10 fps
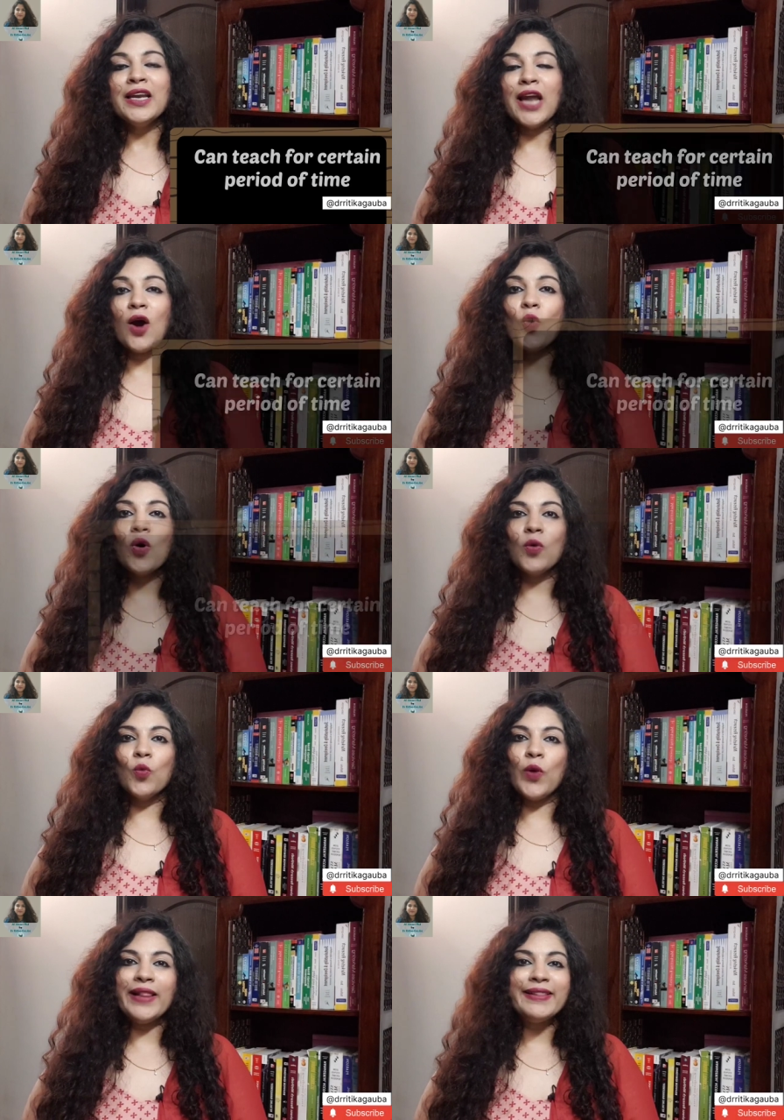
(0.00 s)
Now,
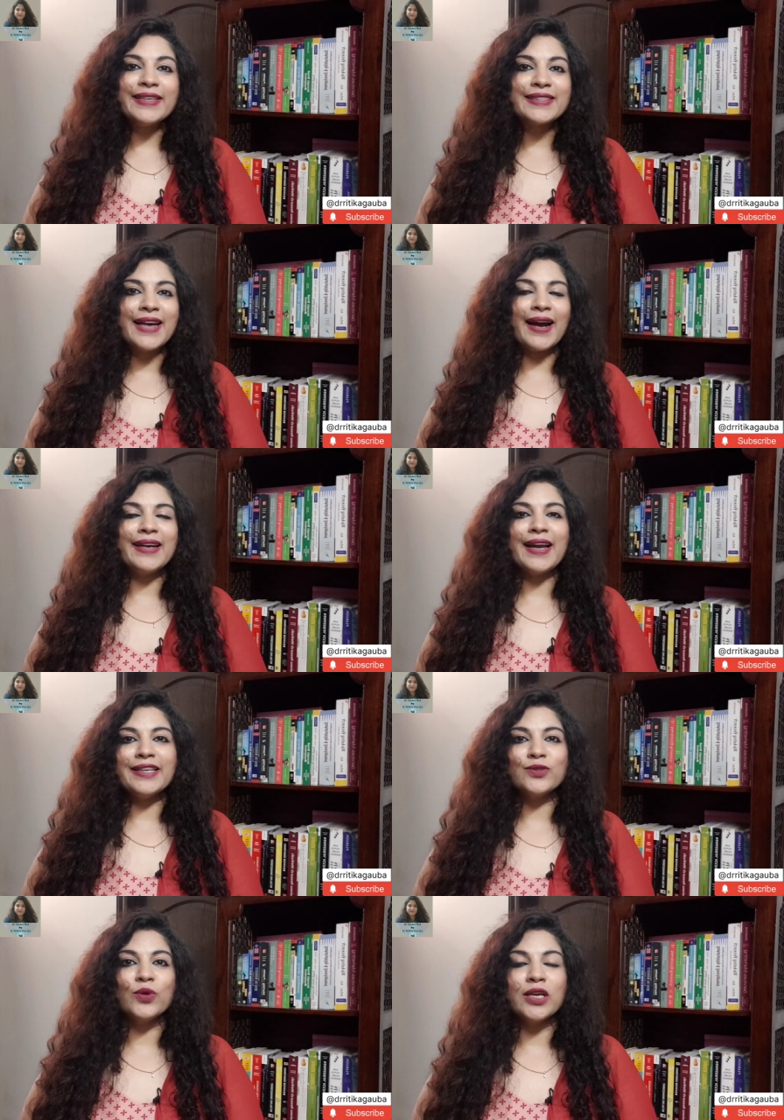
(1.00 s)
when these
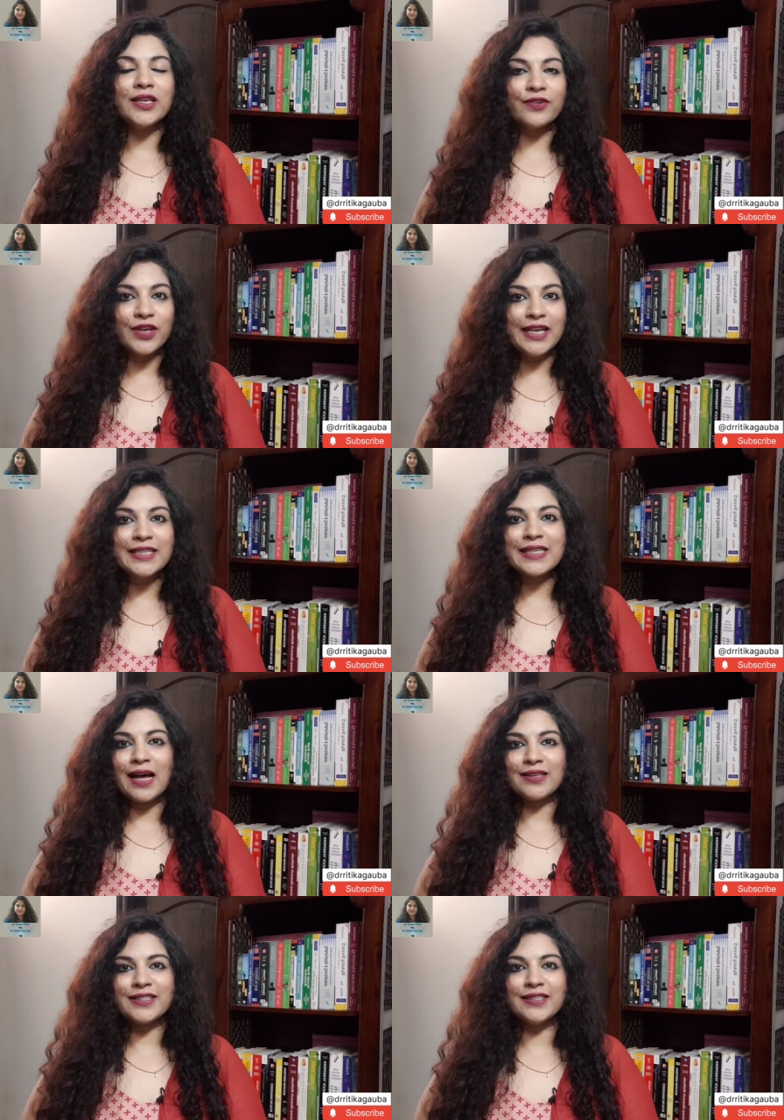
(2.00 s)
guidelines were released
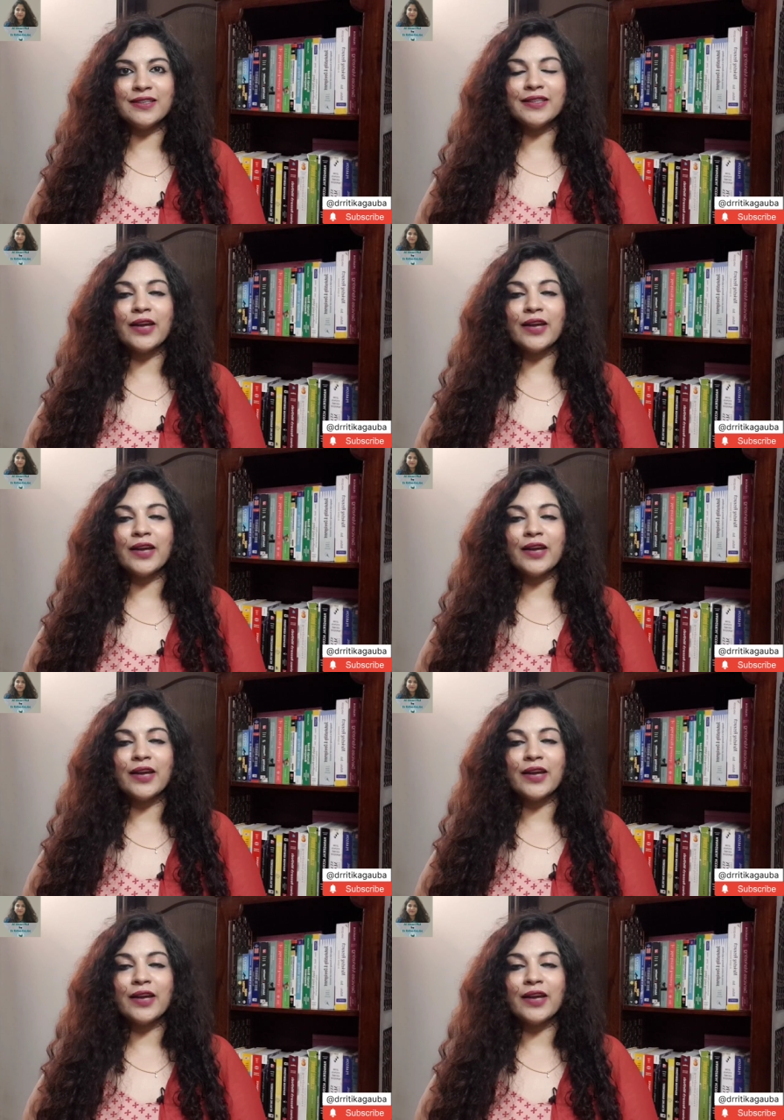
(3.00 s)
last year,